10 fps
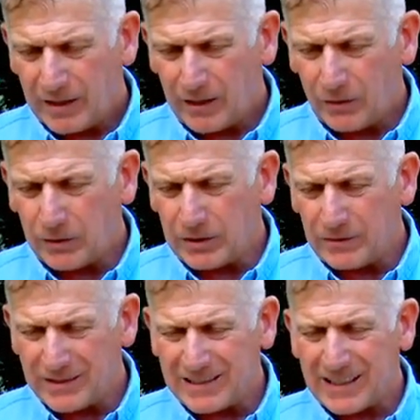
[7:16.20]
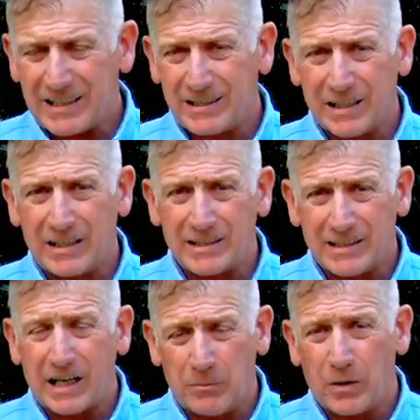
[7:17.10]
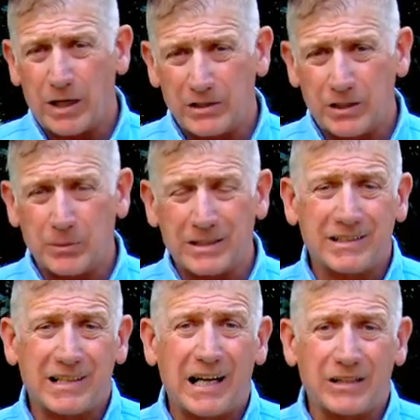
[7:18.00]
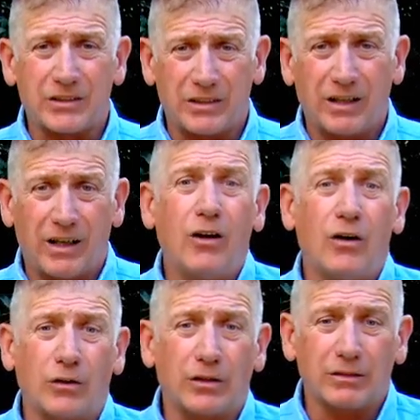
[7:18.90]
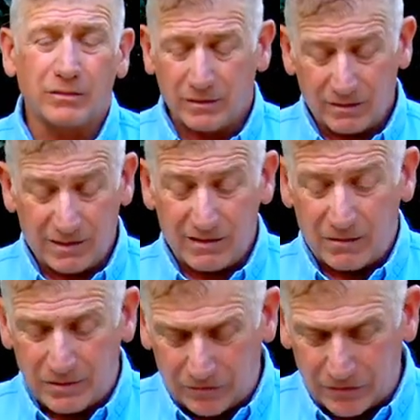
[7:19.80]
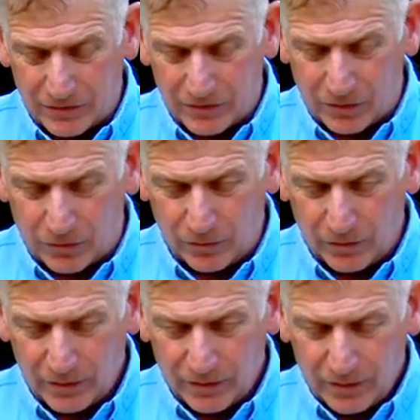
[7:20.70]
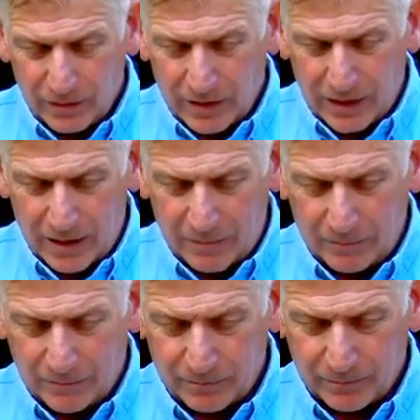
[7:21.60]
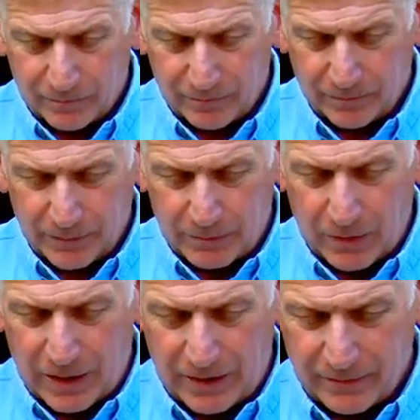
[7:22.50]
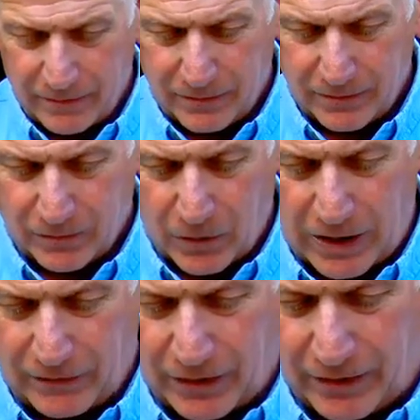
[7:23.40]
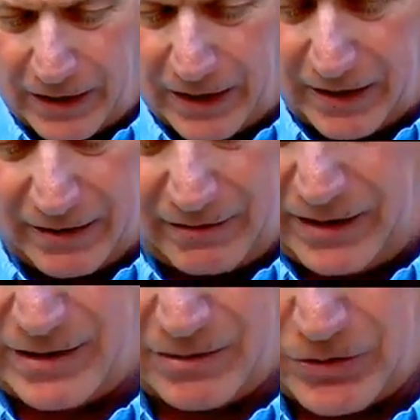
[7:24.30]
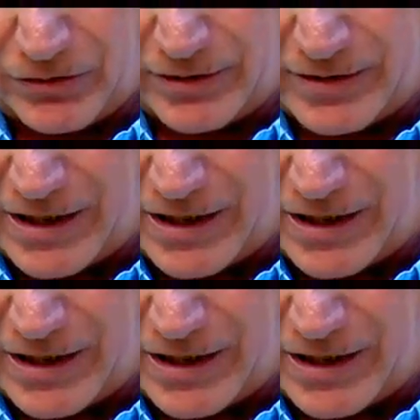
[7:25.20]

And all you're doing is attaching that the same way as you would attach a hook. There's no difference at all. Um, but my way of doing it is, I'm sure, the